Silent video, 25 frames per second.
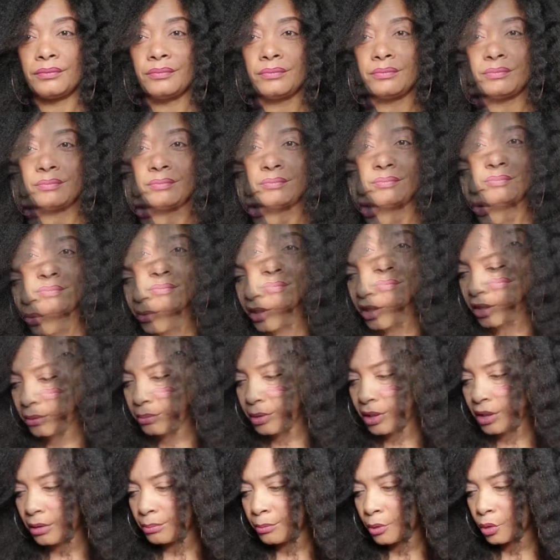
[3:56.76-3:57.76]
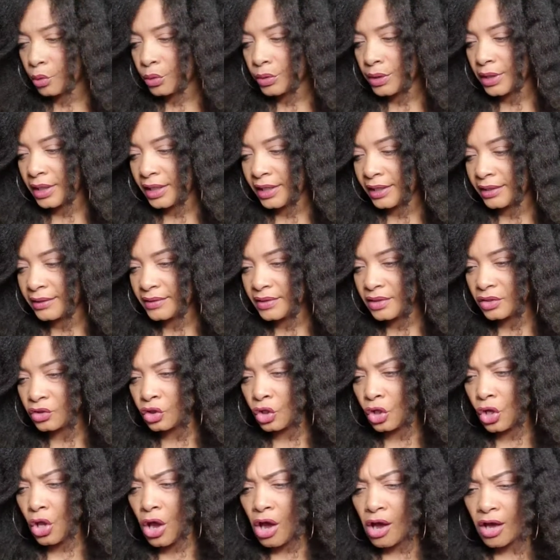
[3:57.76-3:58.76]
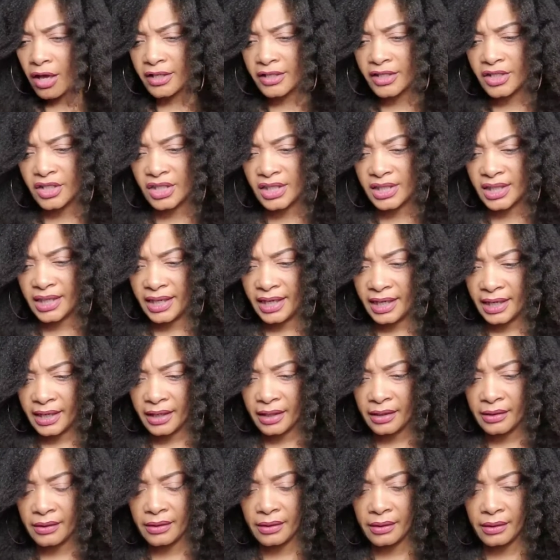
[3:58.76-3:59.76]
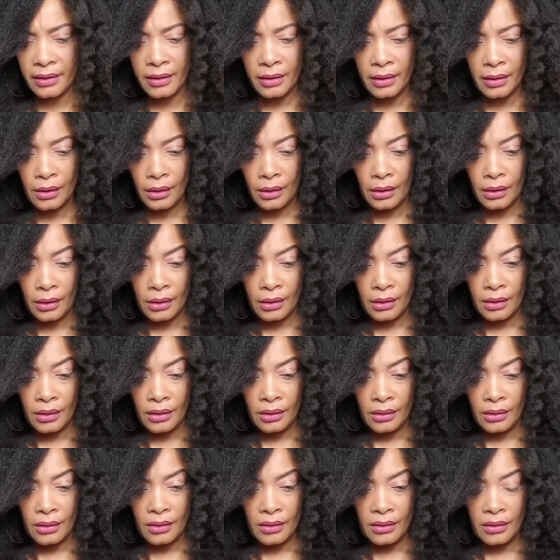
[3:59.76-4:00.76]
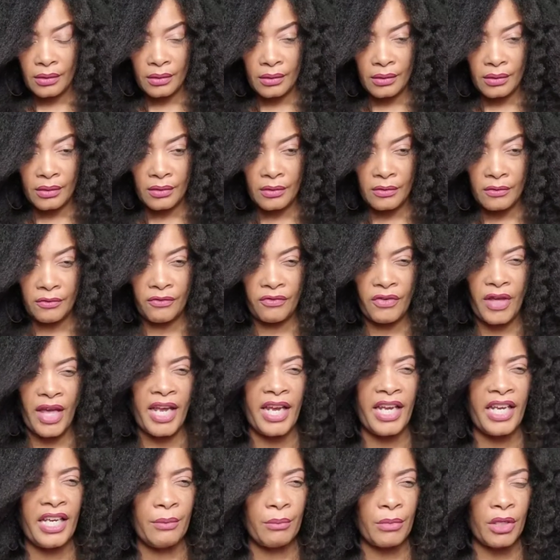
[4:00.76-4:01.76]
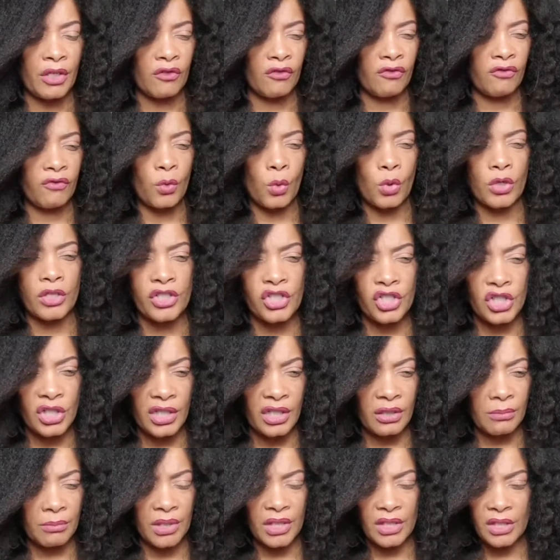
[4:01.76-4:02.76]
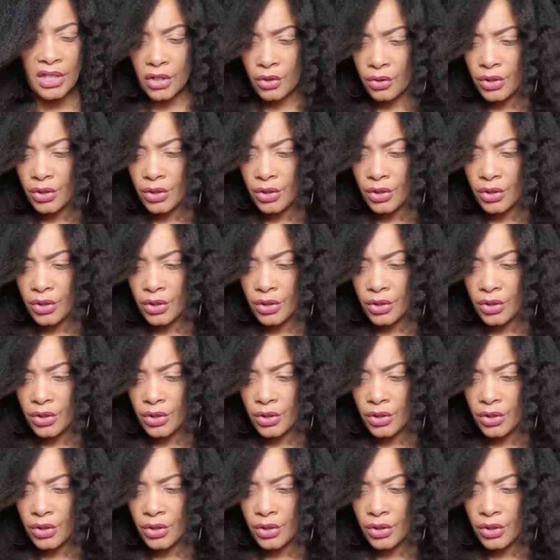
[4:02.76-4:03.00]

Today, so many people get lost in fame and fortune and